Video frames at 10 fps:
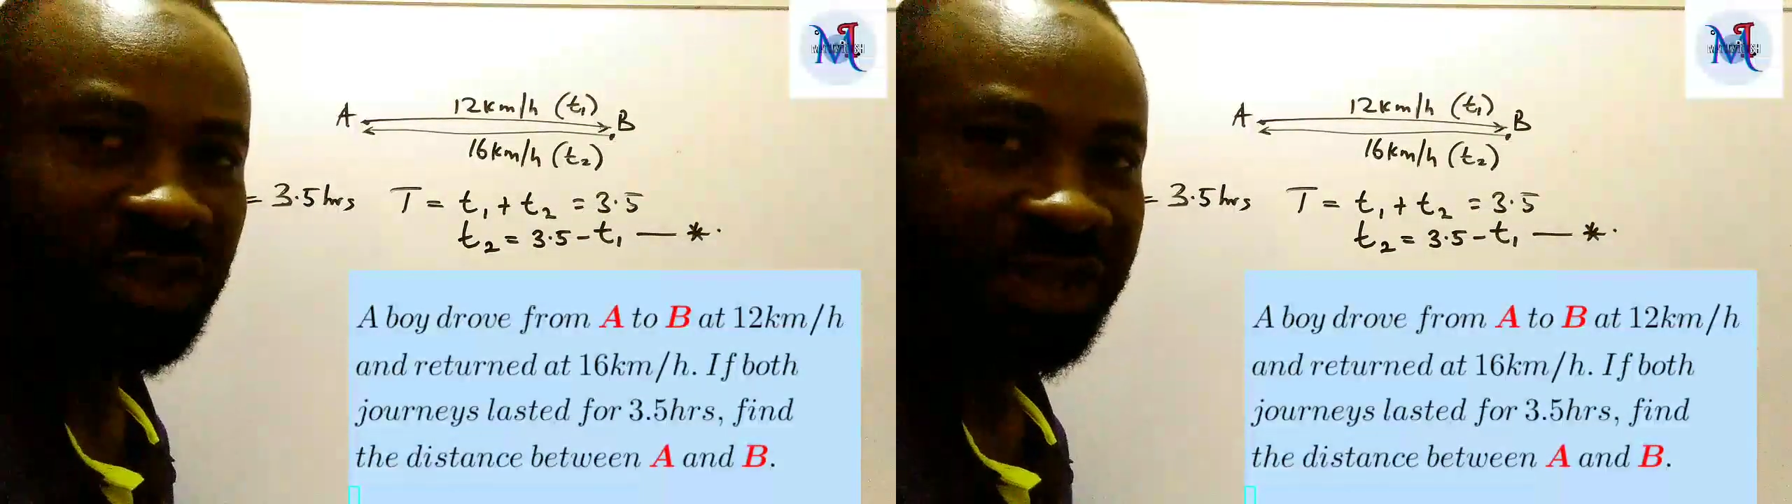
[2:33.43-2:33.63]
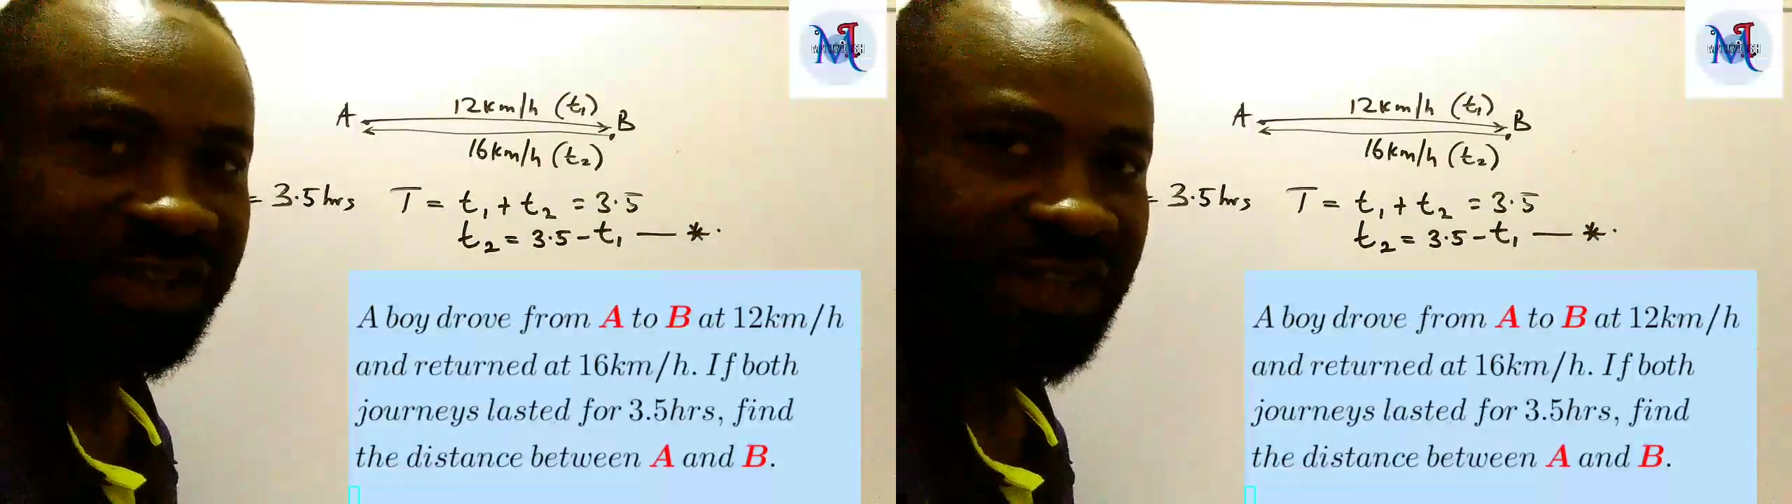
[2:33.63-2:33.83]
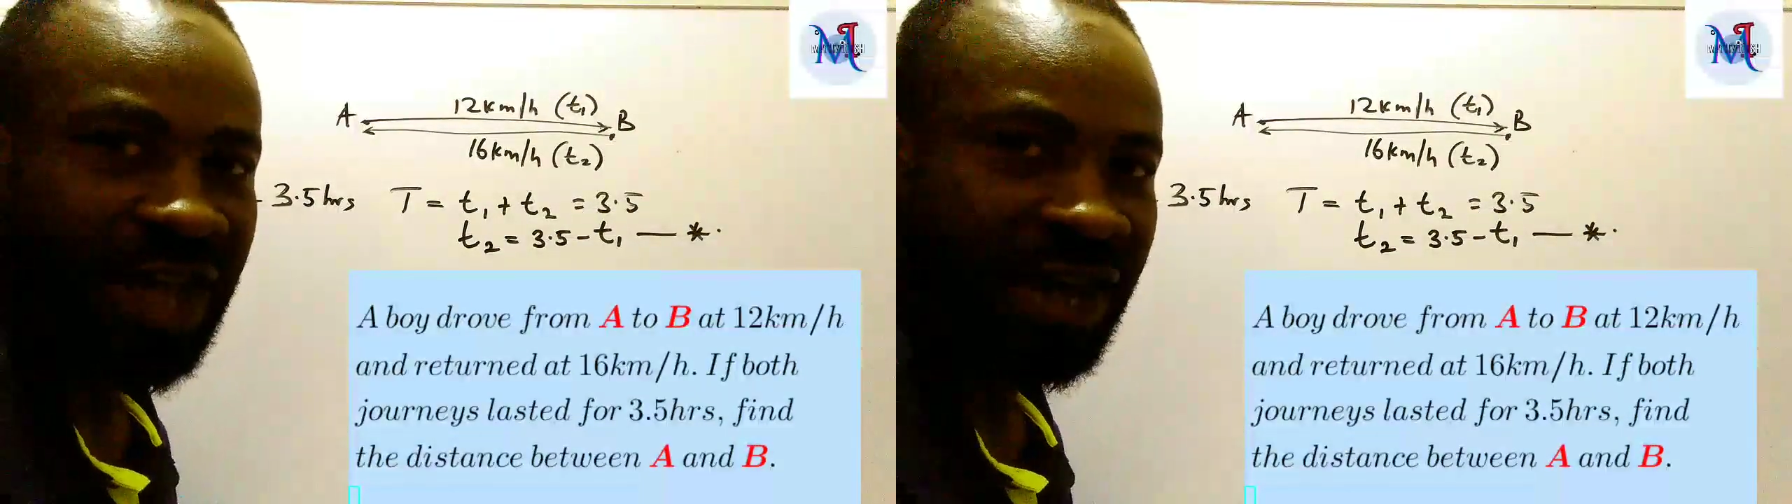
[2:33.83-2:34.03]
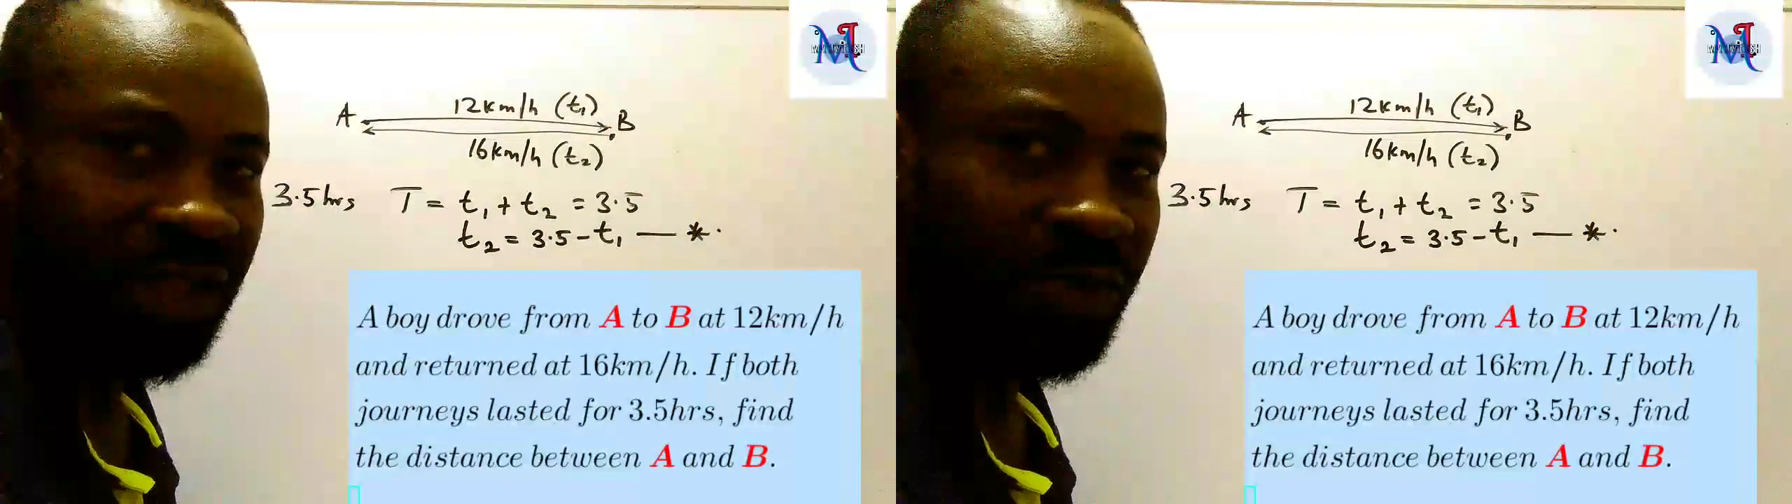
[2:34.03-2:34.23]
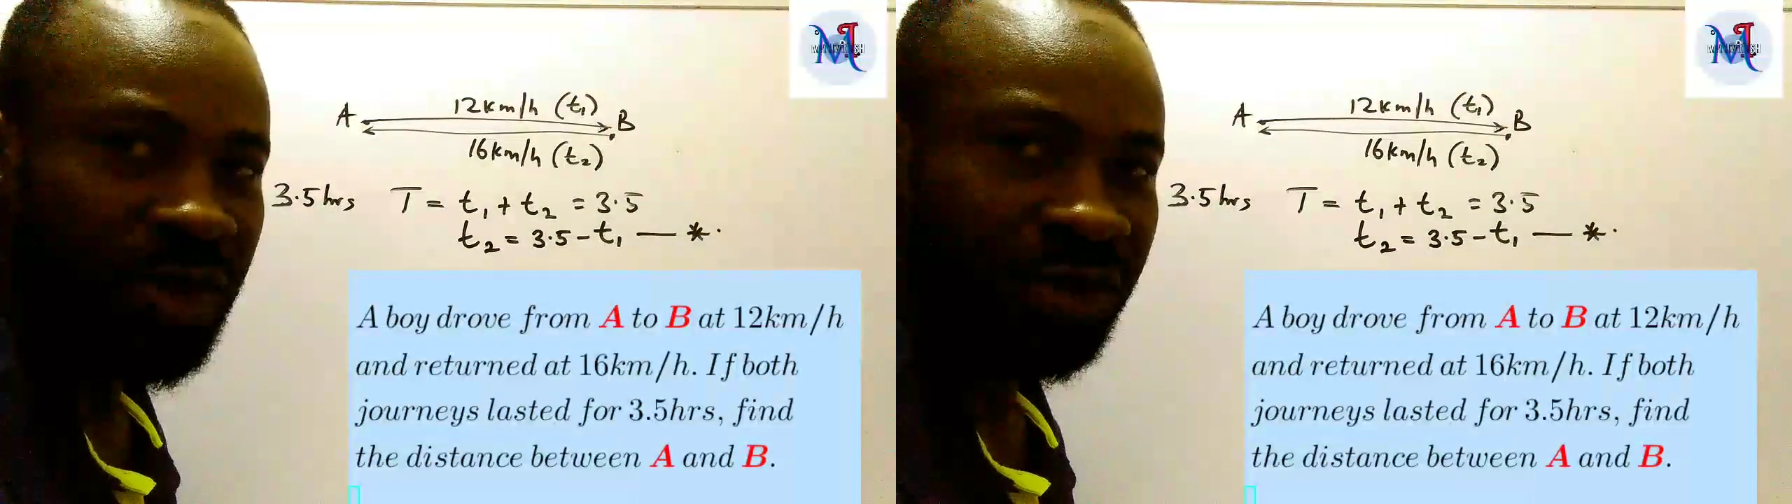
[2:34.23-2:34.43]

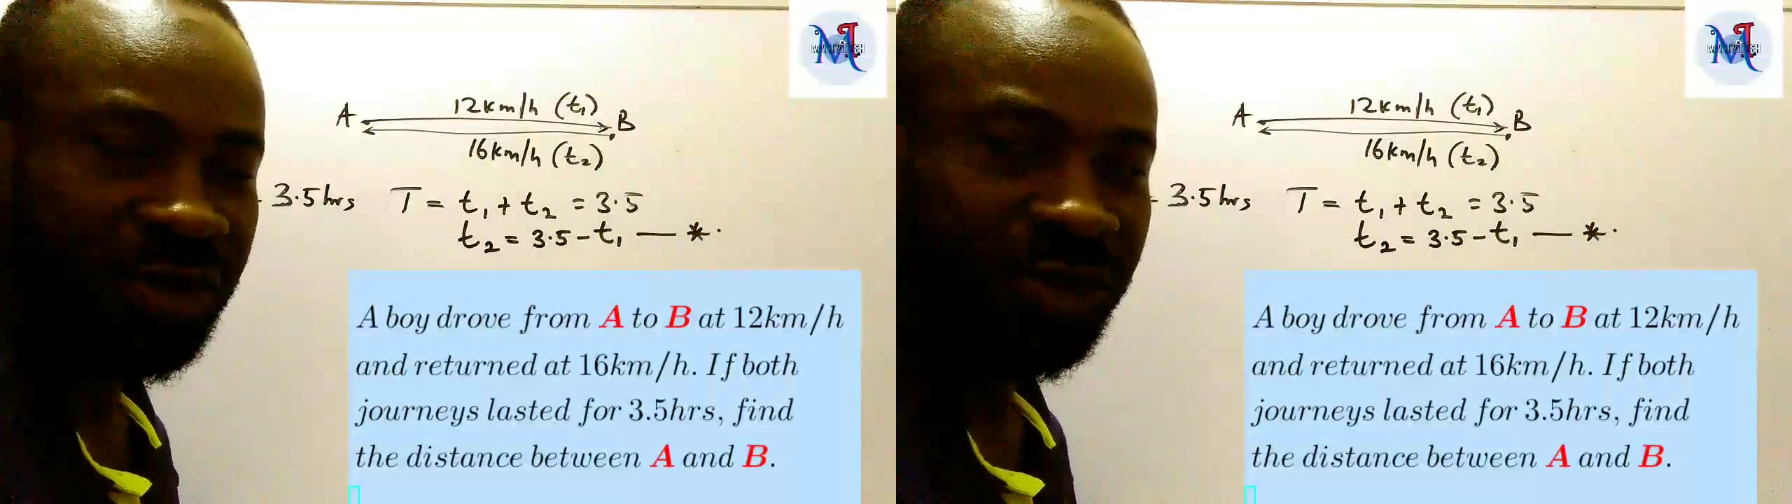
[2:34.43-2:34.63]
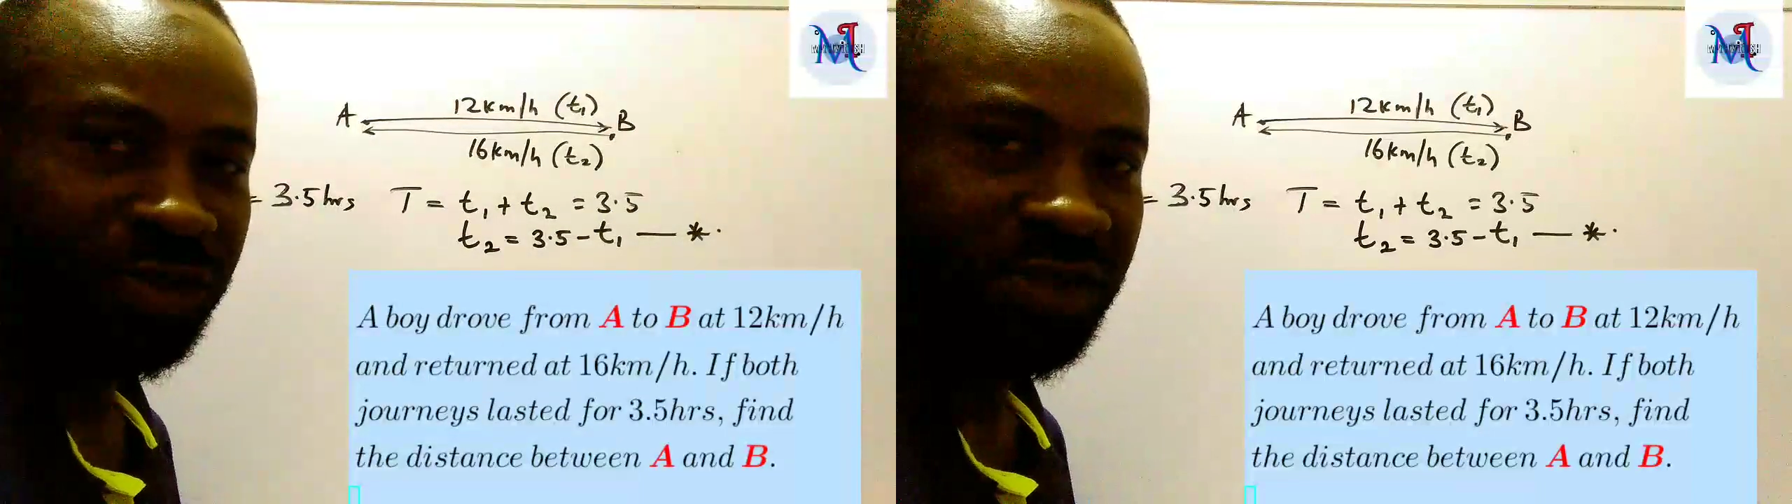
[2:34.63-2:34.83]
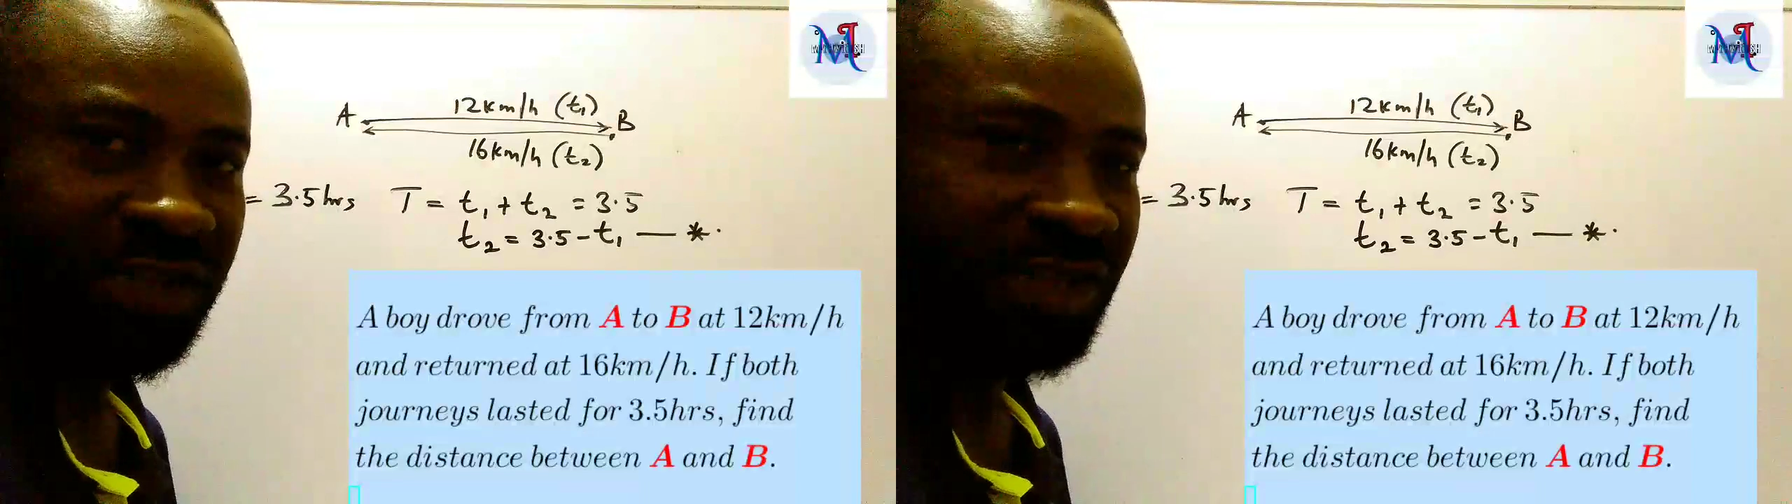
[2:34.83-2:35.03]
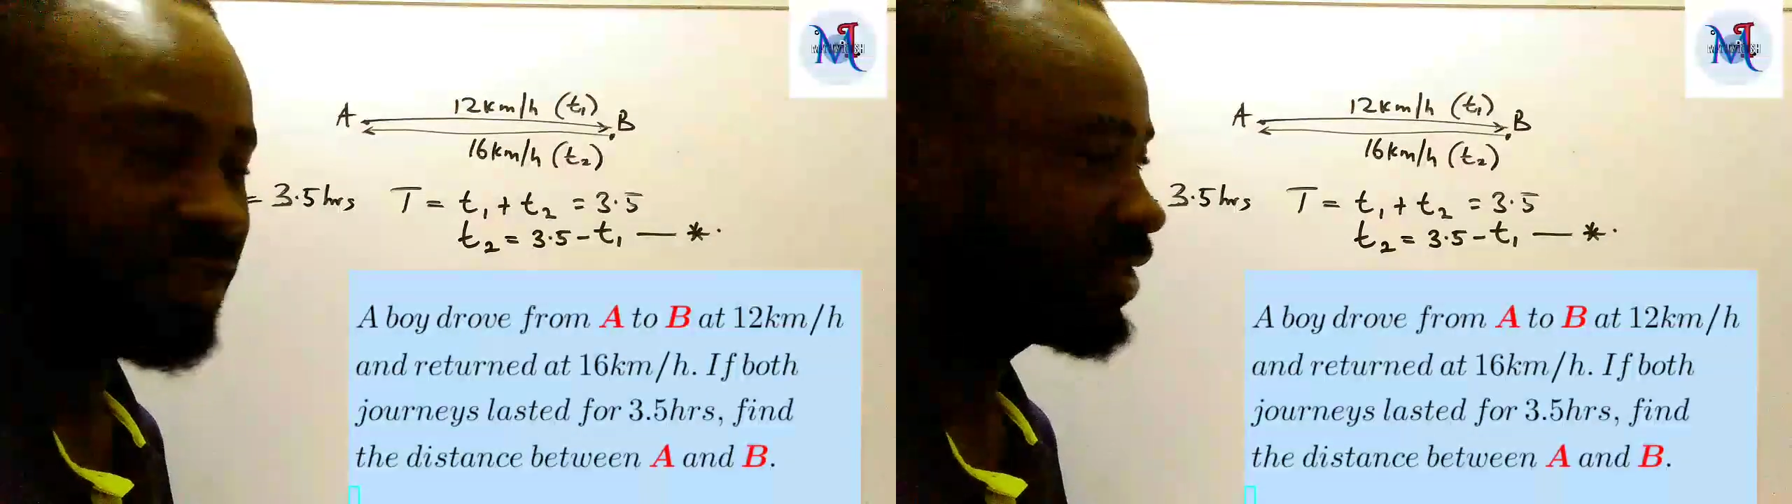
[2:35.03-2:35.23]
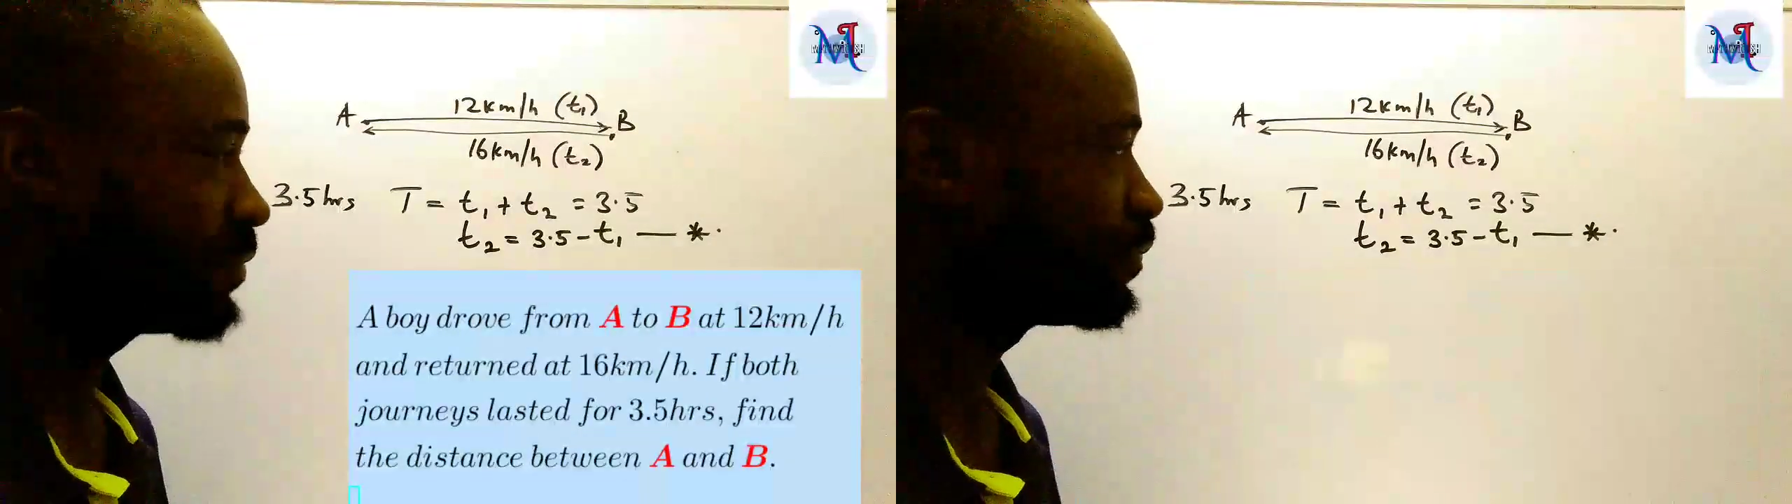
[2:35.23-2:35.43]
aside. We are going to need it.